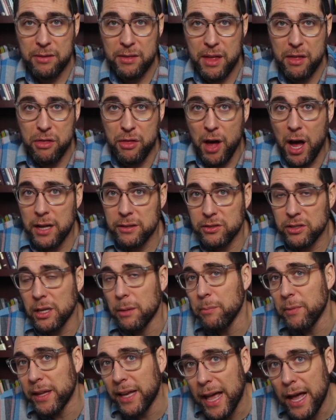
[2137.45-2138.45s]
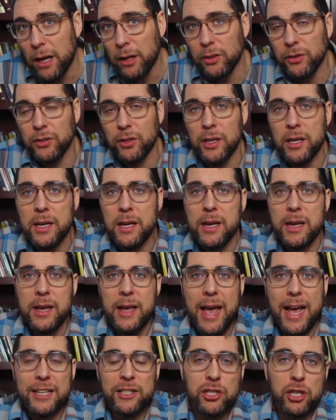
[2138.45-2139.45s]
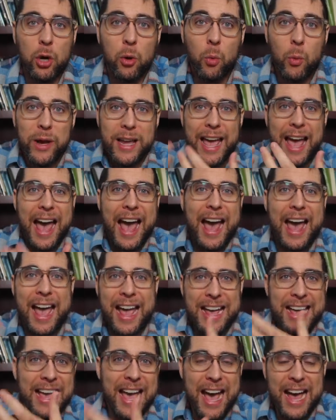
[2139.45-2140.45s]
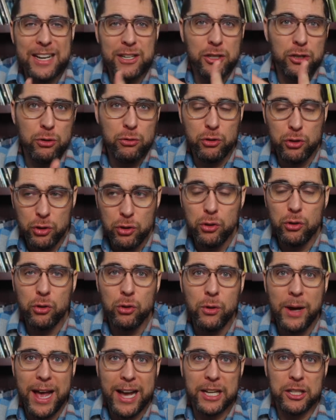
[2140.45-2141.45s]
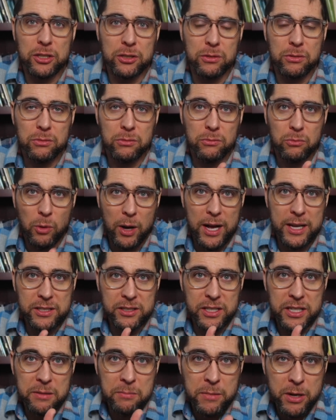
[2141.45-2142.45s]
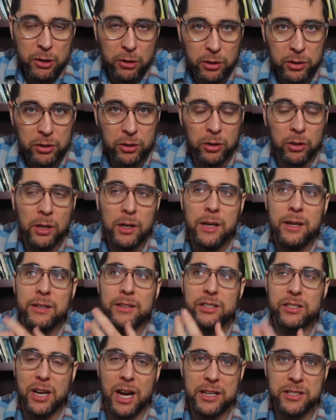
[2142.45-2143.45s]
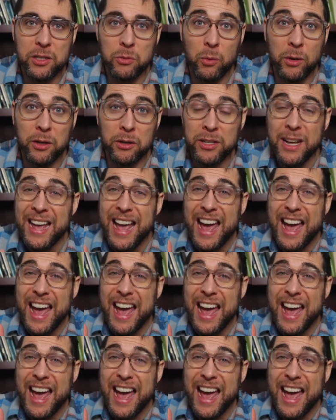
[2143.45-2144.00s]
They thought something else, and so we ha- he had to do X Y Z miracle signs and wonders.